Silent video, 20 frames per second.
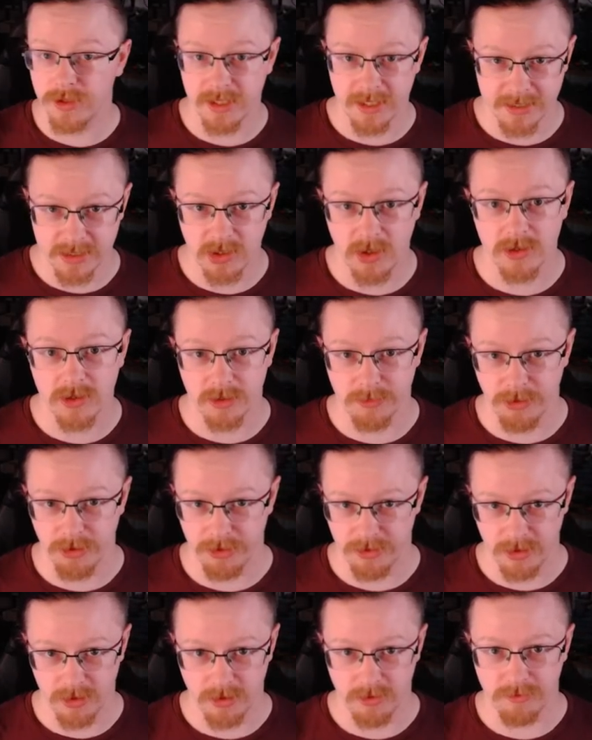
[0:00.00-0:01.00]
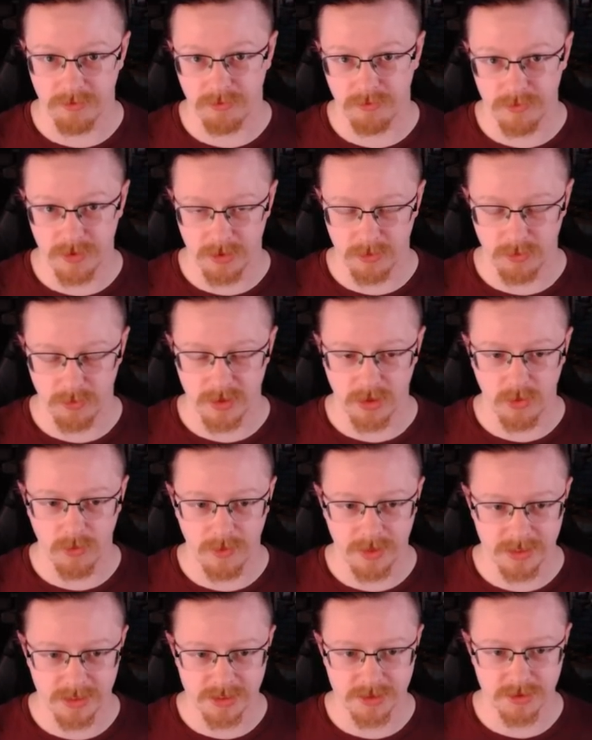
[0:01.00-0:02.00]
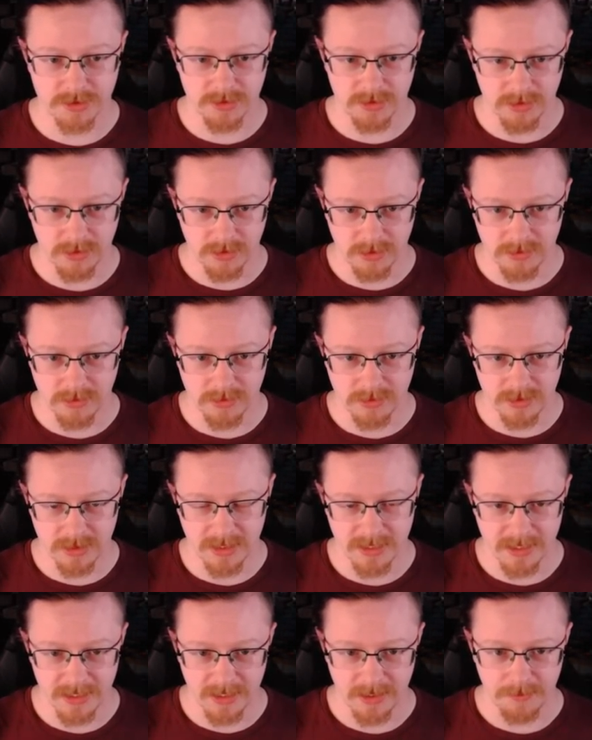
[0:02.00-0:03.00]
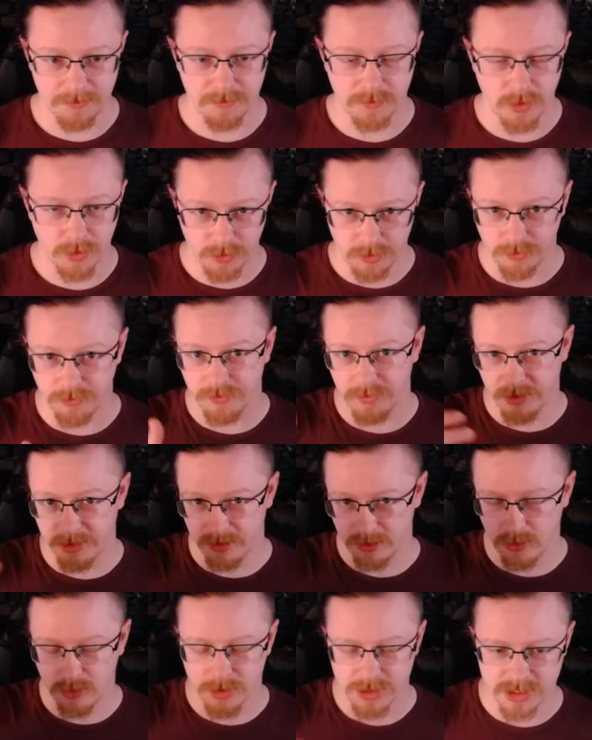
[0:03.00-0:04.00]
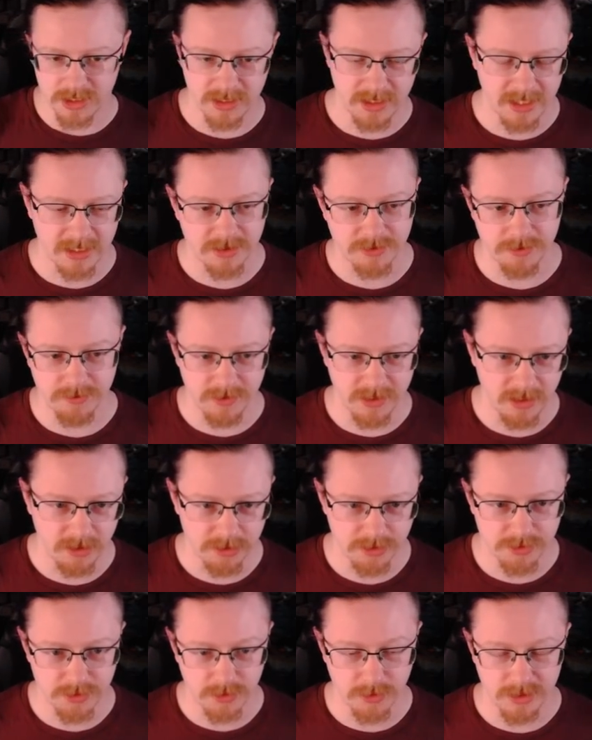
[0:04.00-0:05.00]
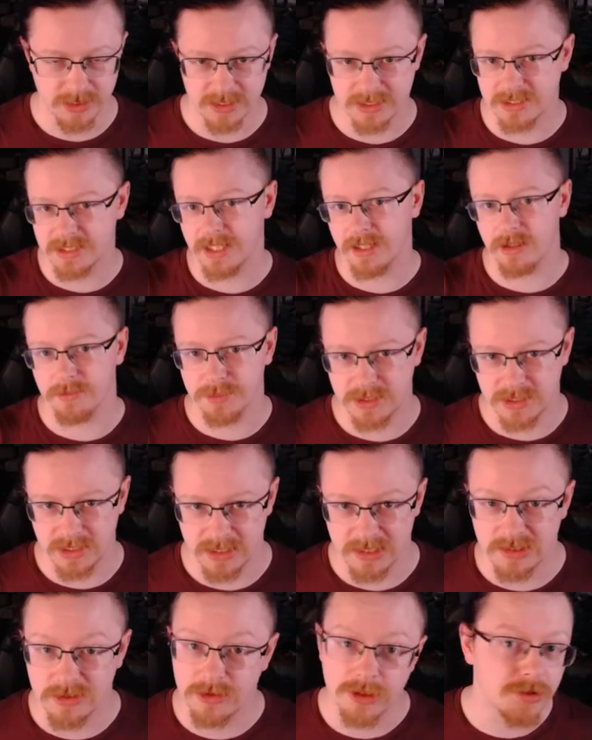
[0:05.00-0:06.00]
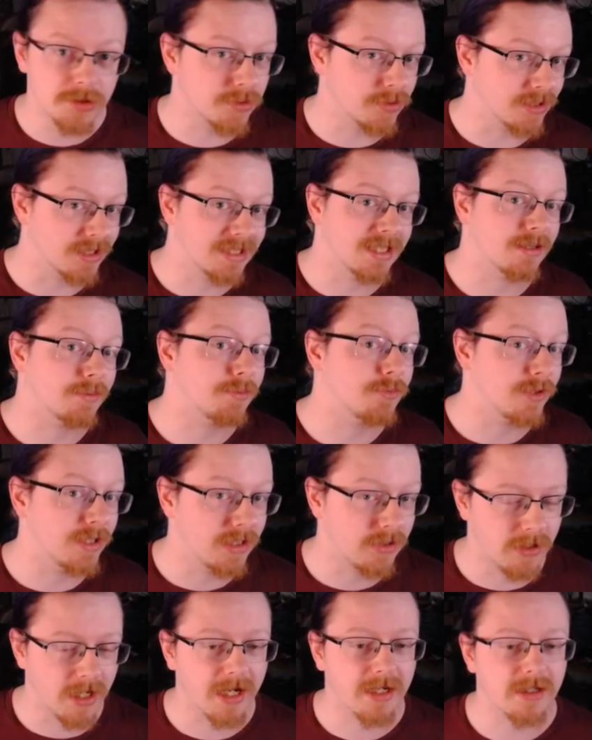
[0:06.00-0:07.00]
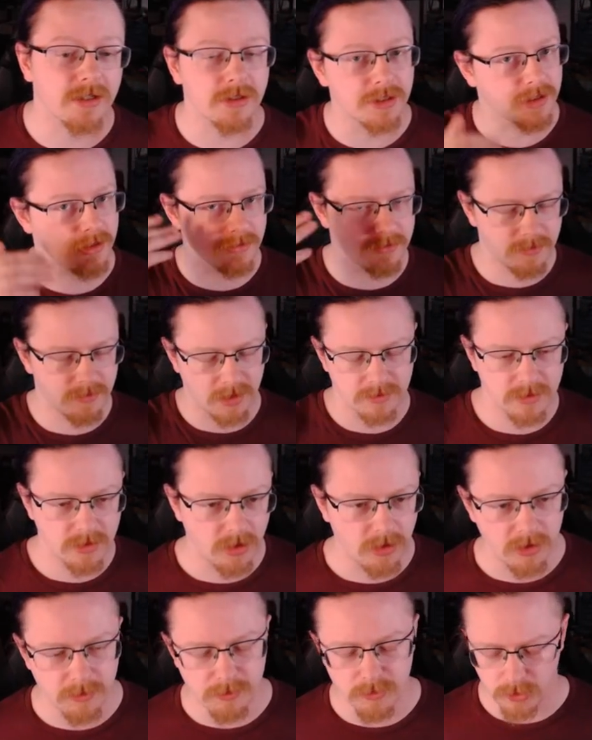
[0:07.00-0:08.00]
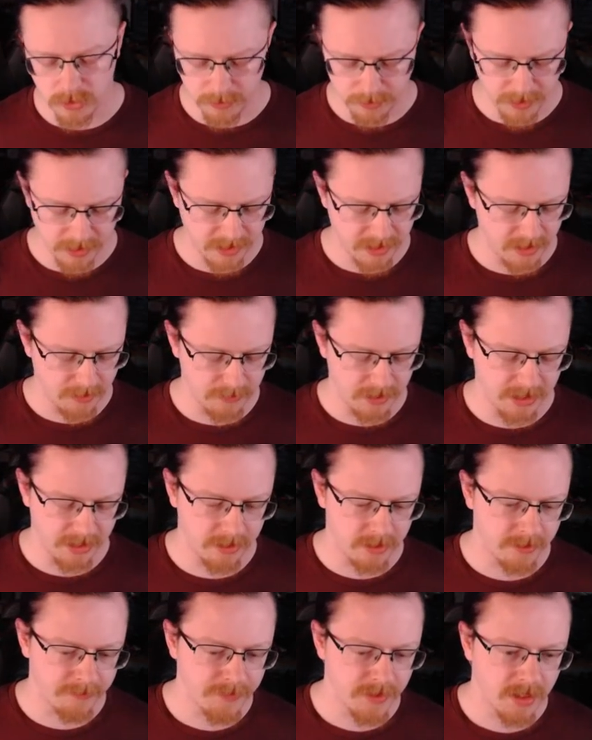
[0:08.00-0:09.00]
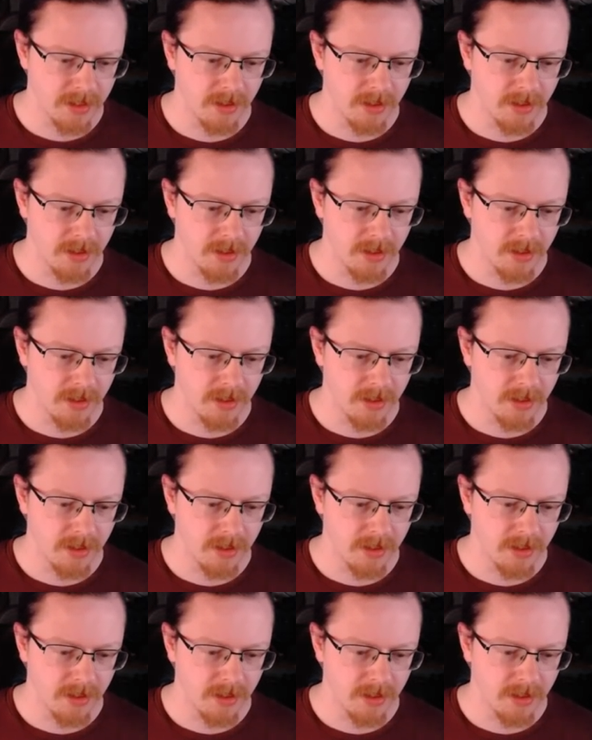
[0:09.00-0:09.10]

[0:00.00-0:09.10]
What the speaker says: that I talked about of, we're going to or over the course of the next few videos, we're going to set up C2s, we're going to set up redirectors. I'll talk more about them later.